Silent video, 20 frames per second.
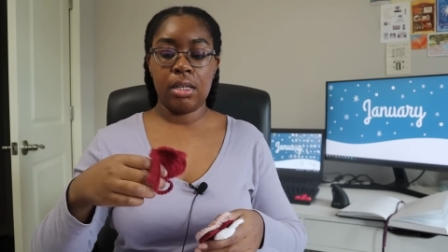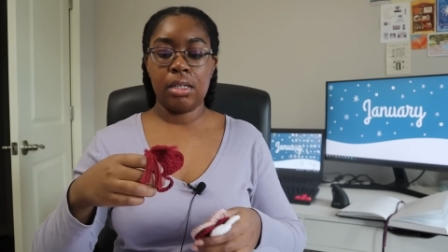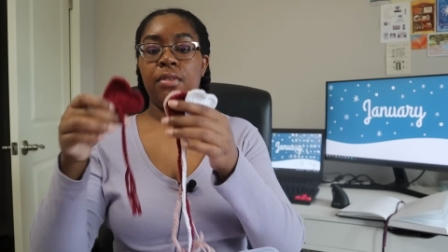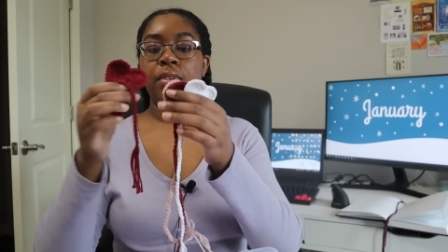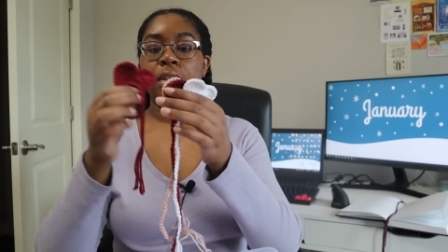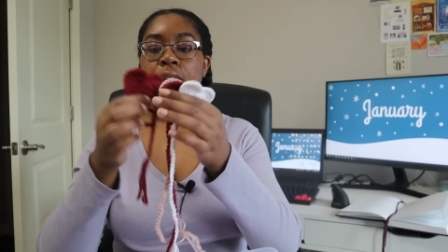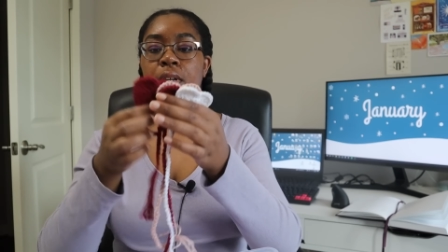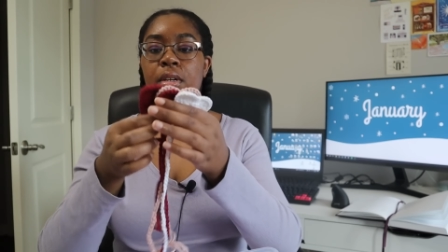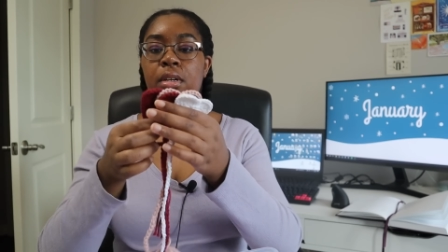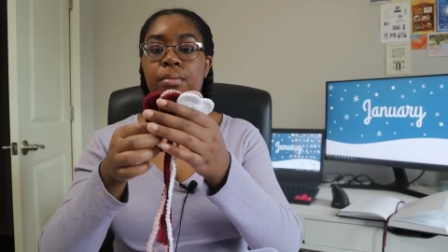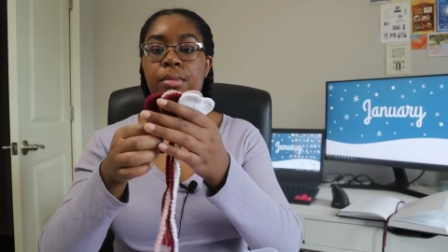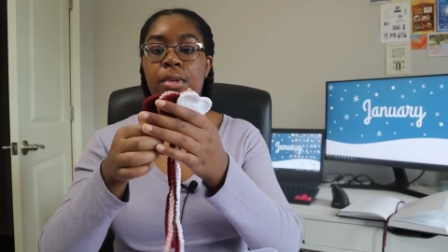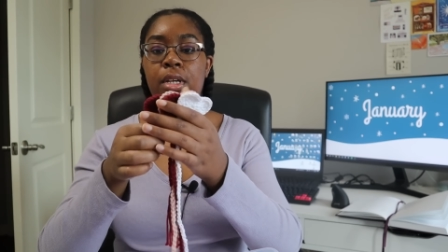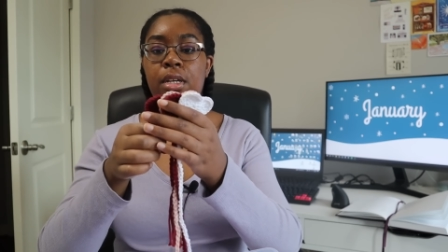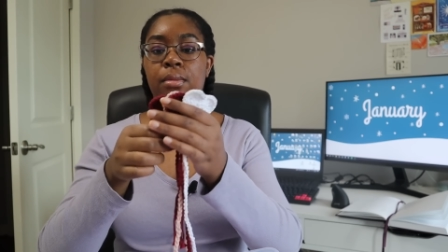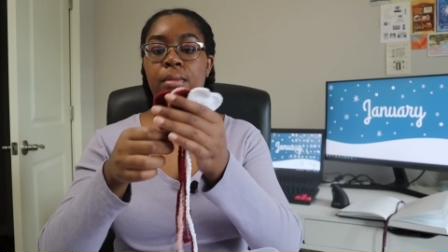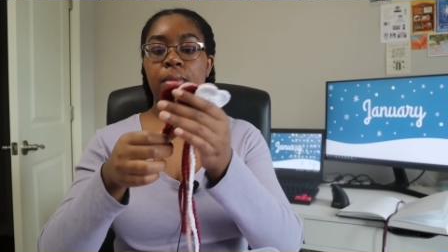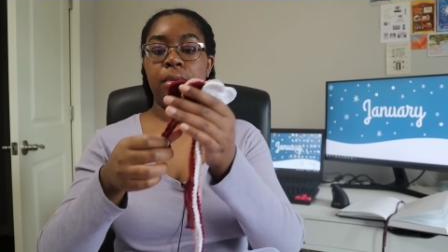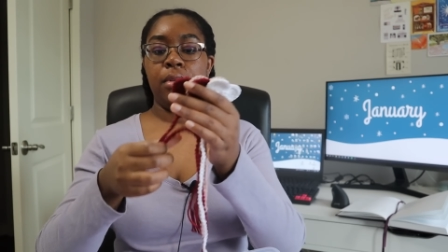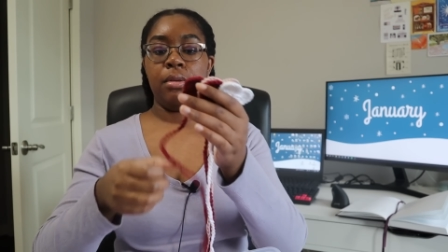Definitely gonna
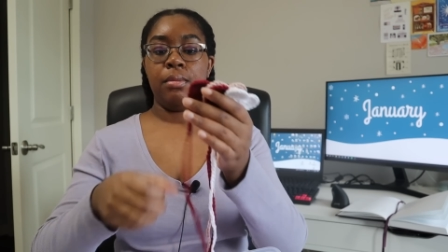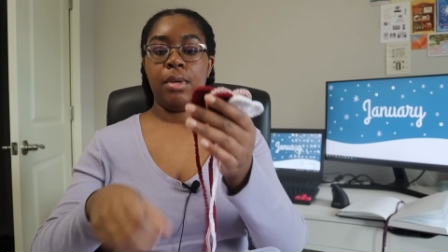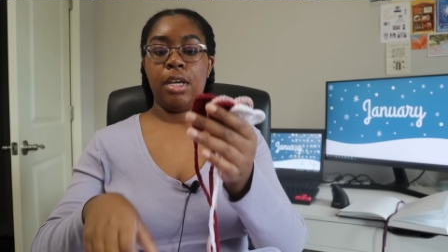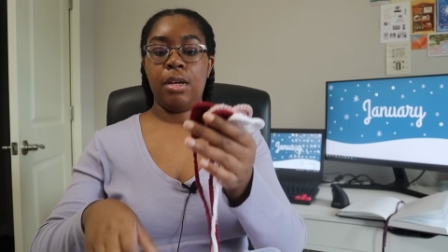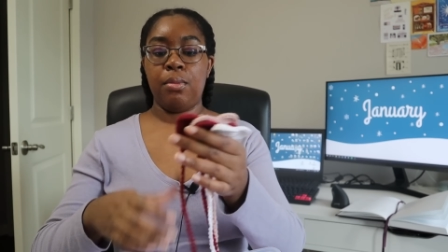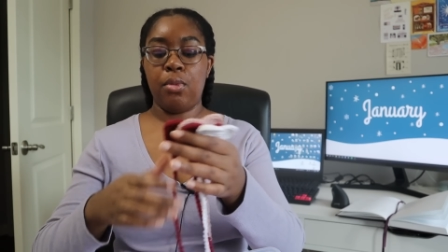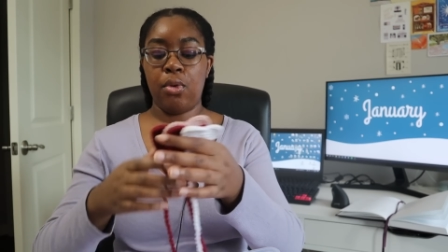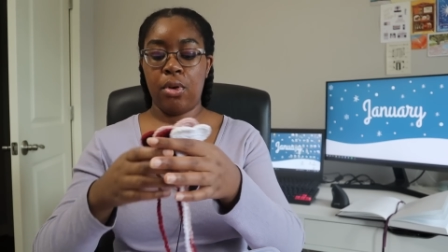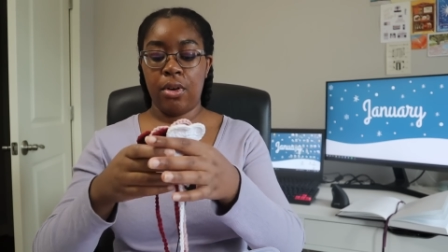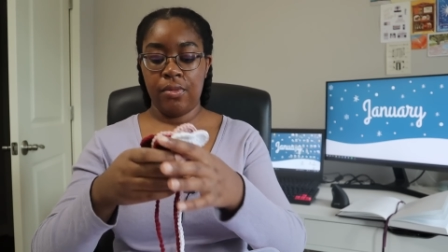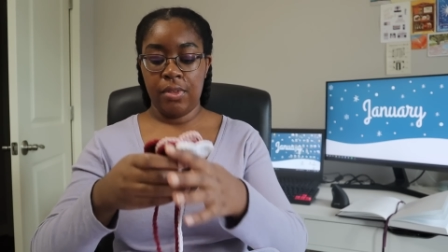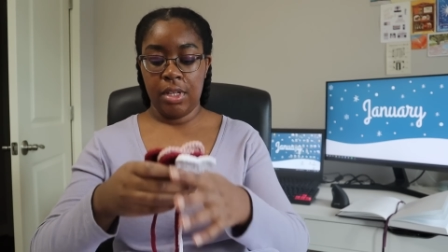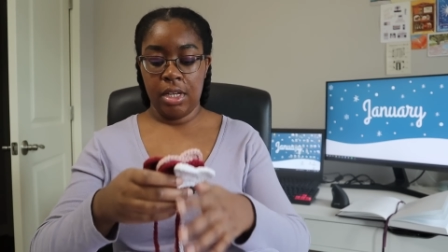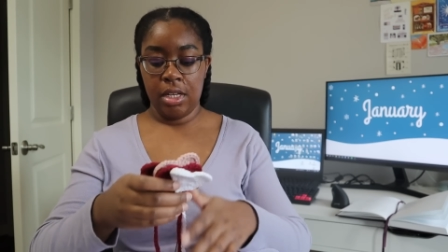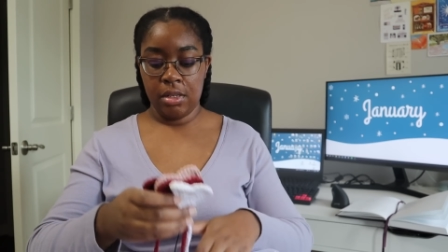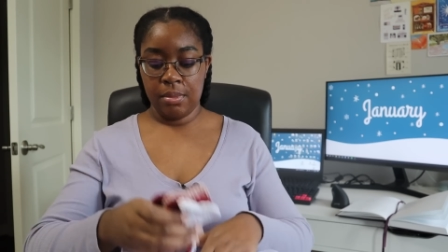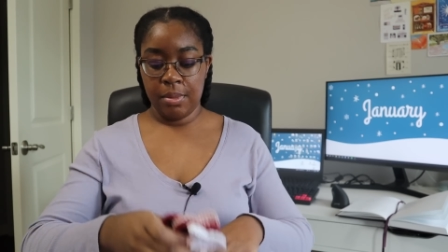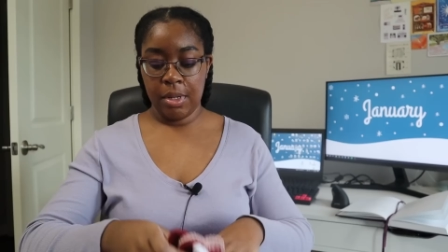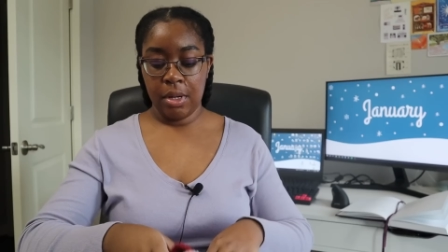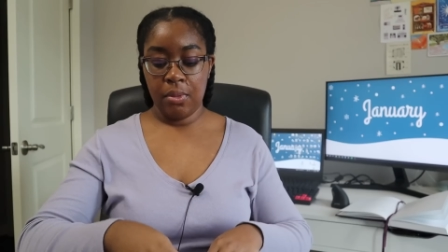need to make more of
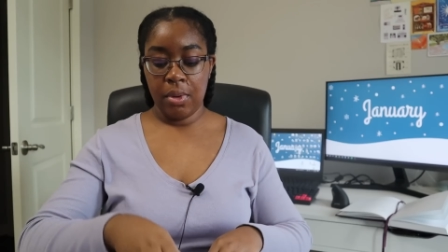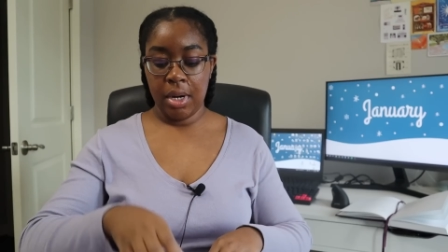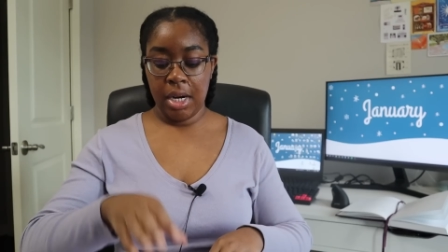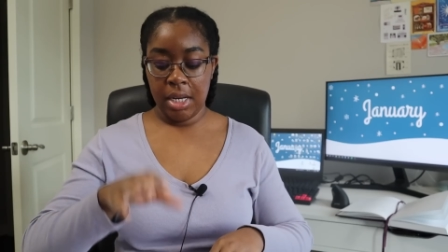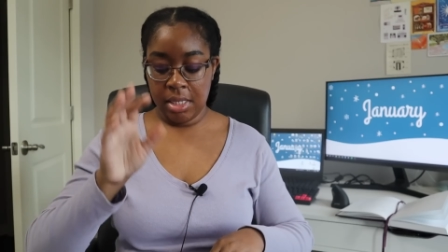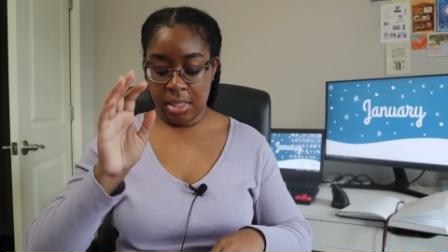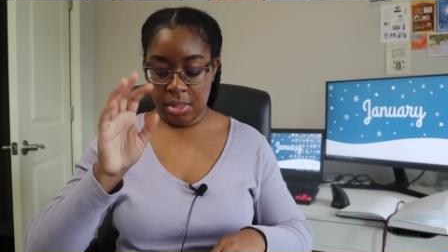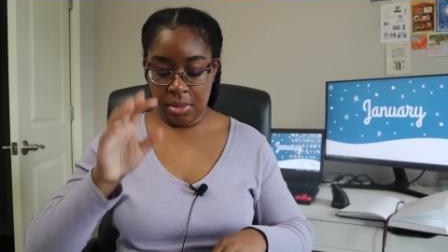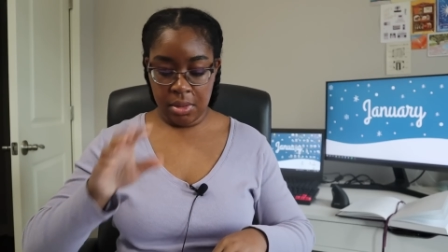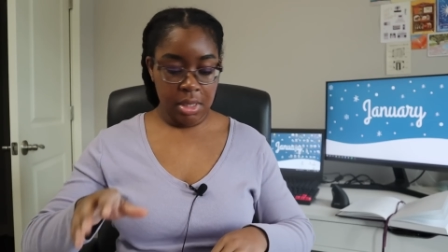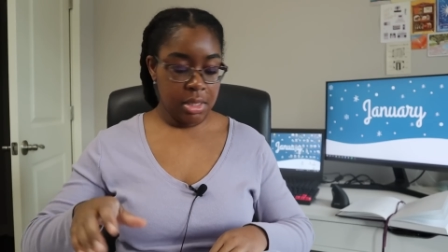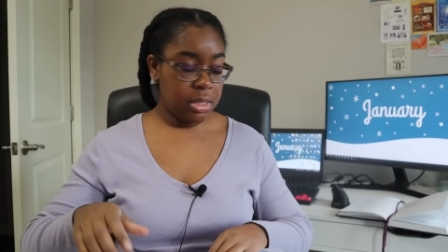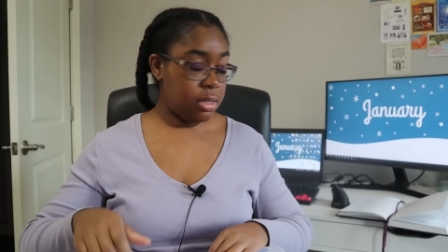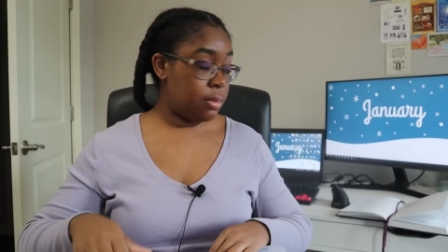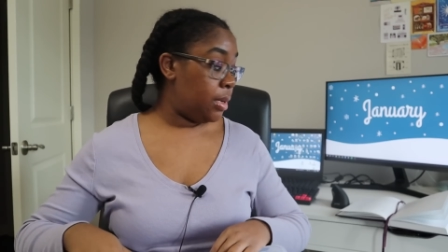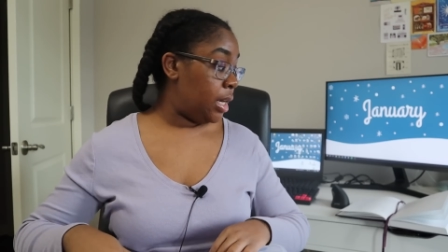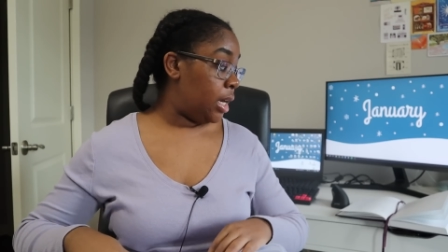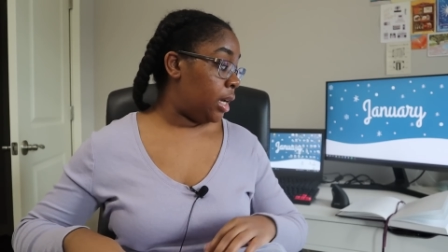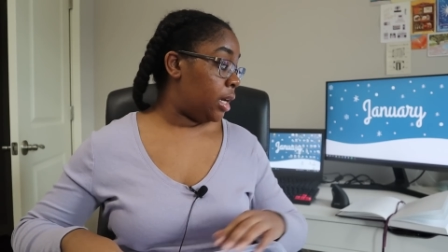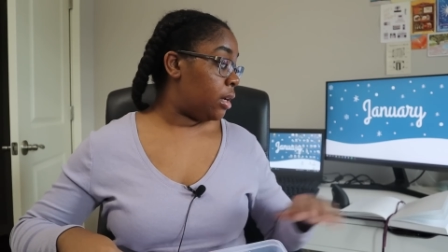these, but what I still need to
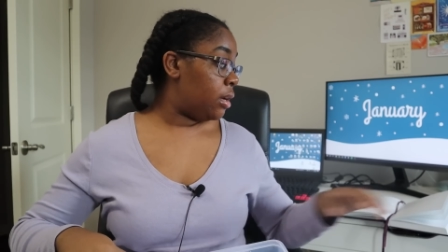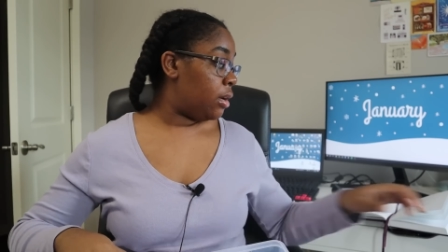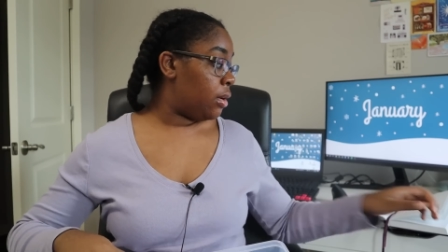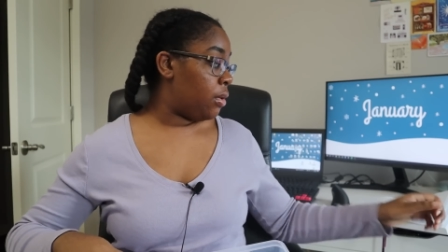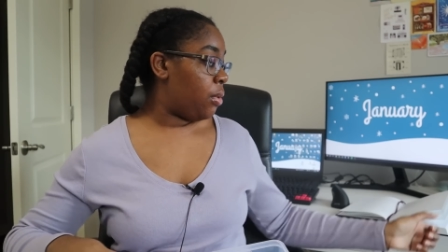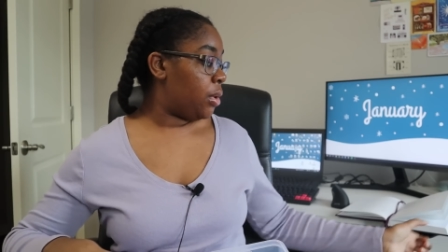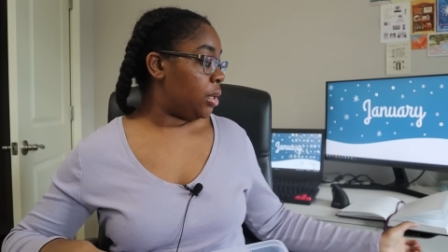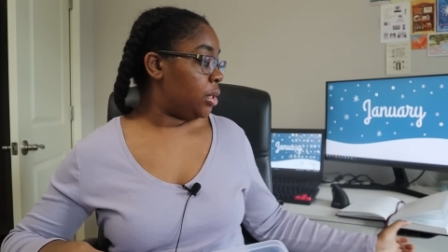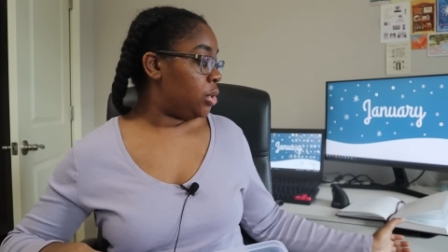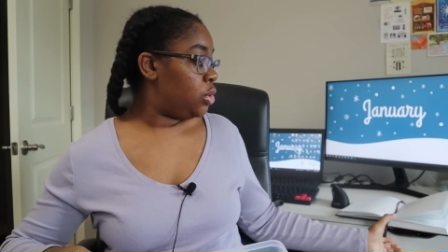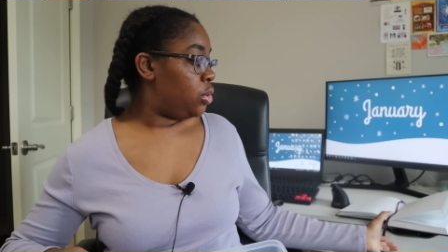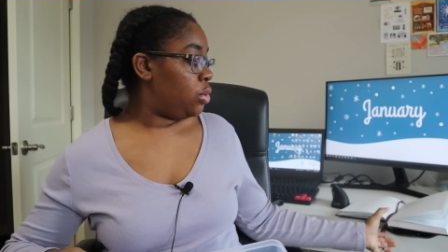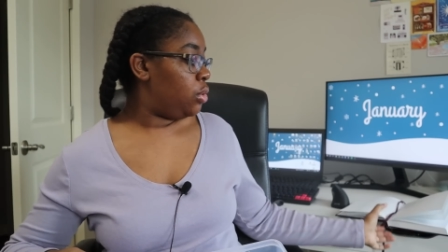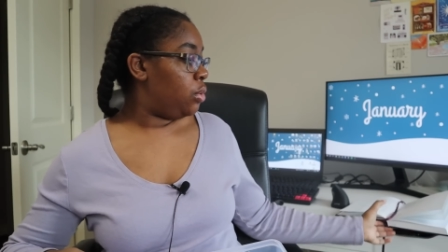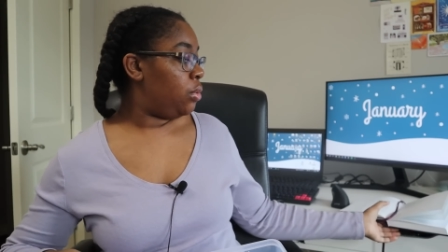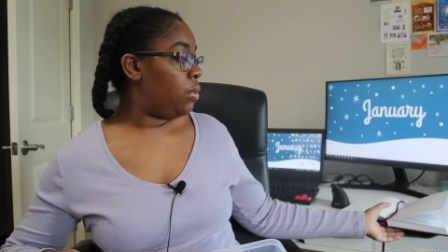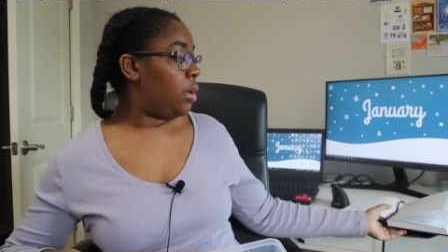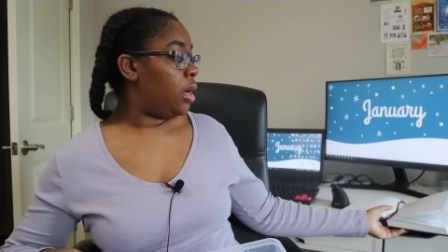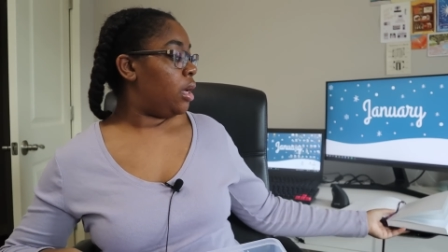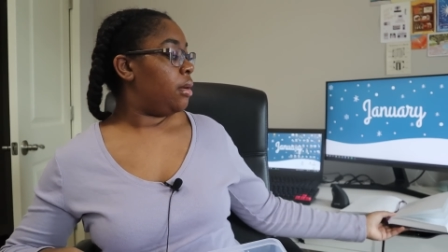make, according
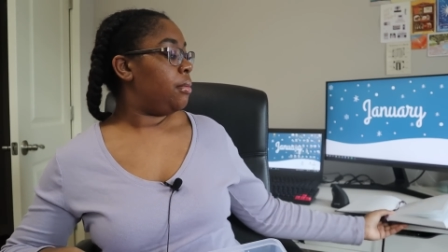to